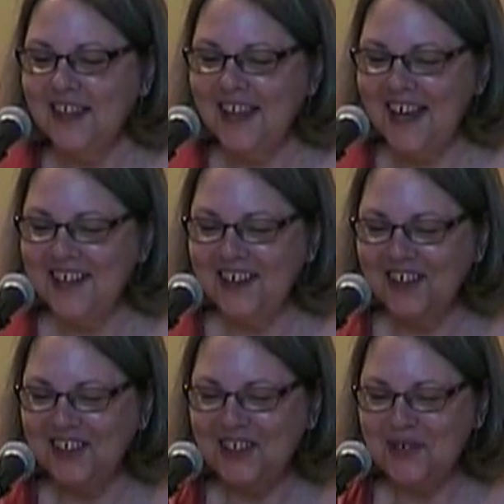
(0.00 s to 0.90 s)
They had
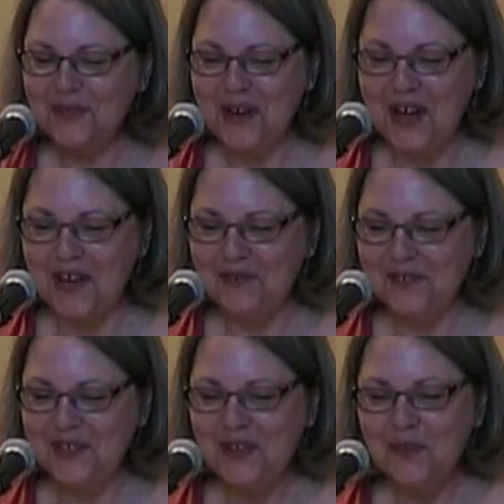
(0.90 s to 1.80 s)
hardly
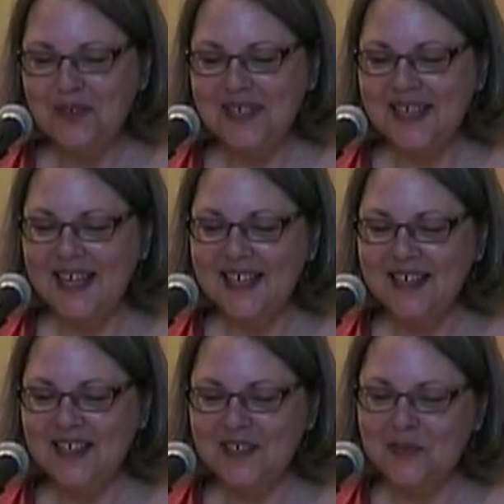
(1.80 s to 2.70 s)
arrived when a
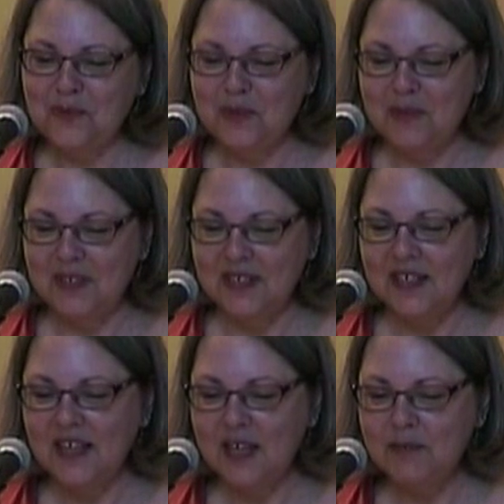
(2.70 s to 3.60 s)
Canaanite woman
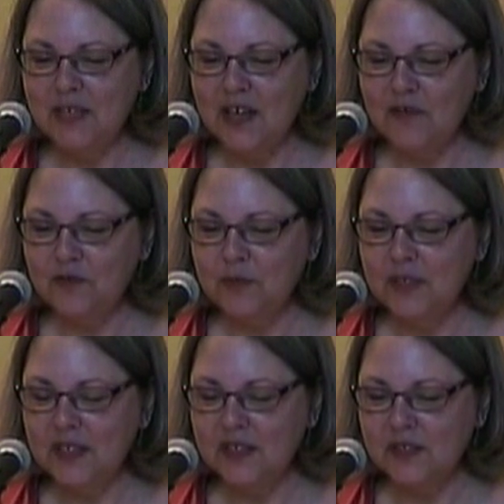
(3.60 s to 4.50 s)
came down from
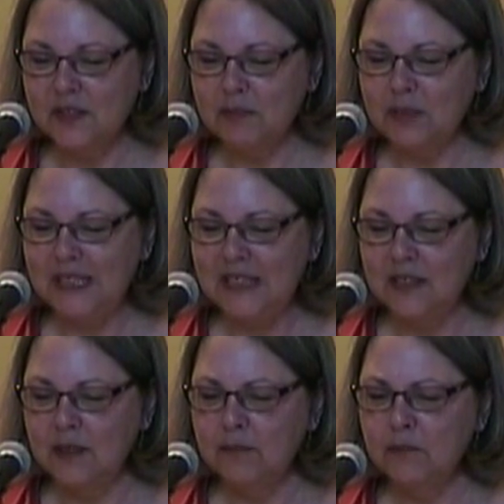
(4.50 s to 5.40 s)
the hills and
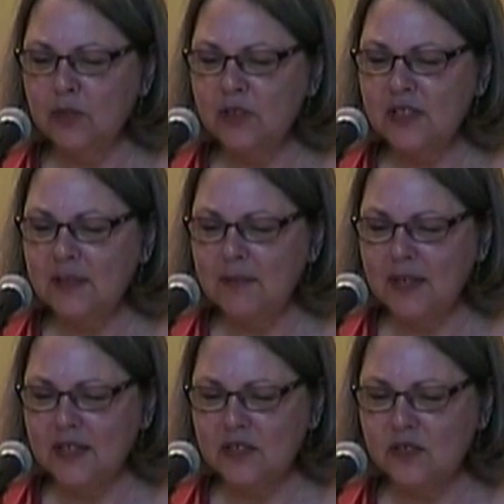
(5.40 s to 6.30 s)
pleaded, "Mercy,
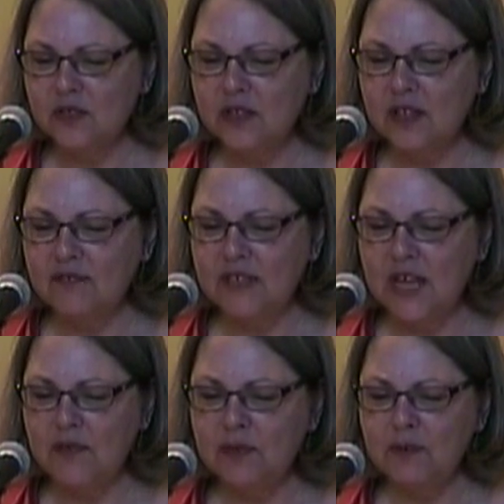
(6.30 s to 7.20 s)
Master, Son of
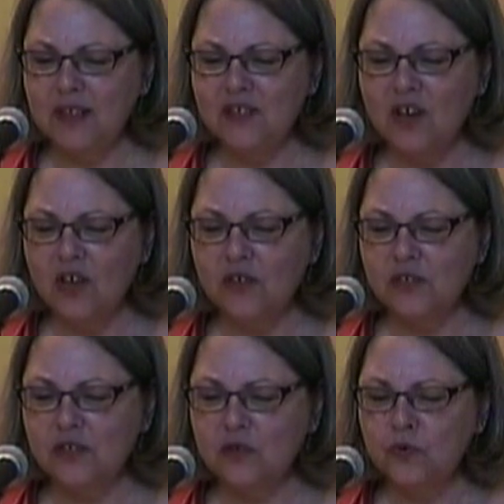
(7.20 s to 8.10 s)
David, my daughter
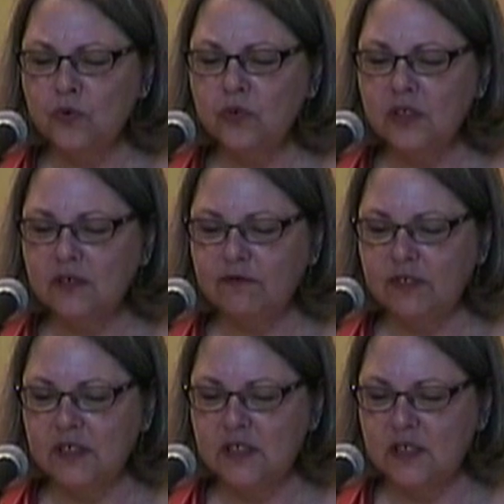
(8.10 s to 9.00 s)
is cruelly
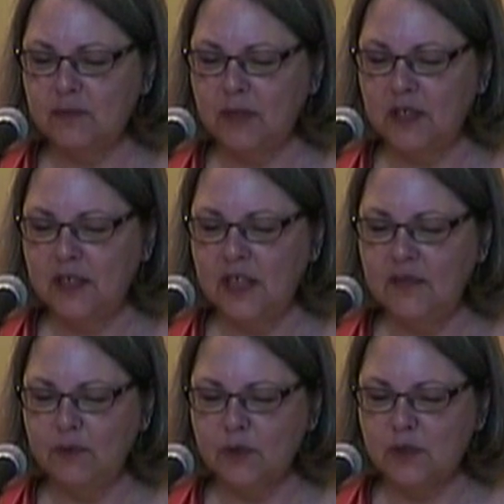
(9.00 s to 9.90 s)
afflicted by an
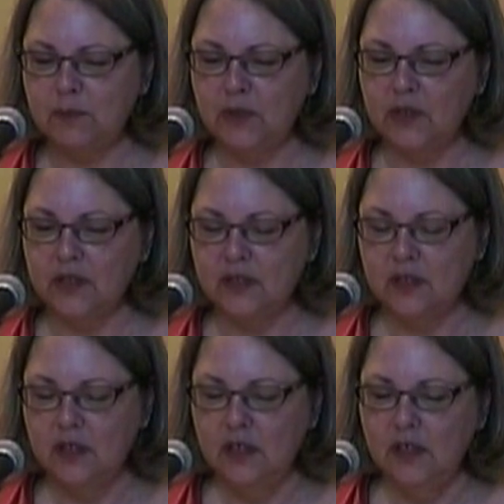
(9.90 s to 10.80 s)
evil spirit."
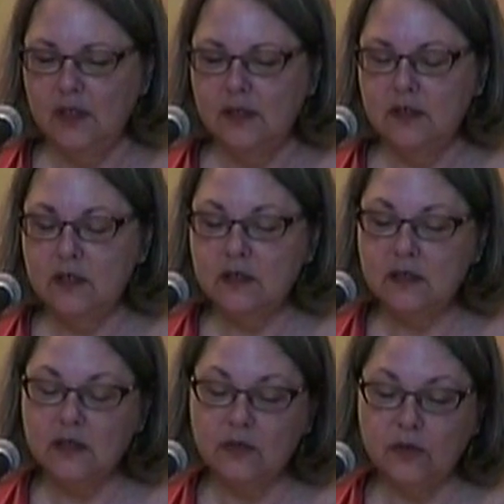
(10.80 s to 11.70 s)

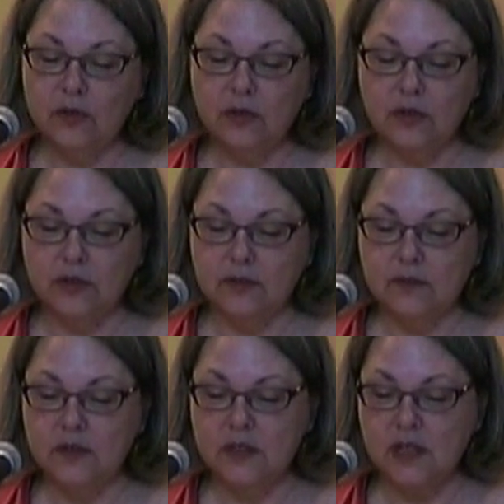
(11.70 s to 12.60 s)
Jesus ignored her.
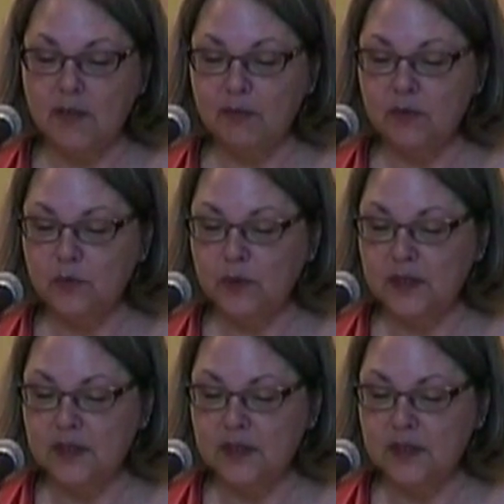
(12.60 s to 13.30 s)
The disciples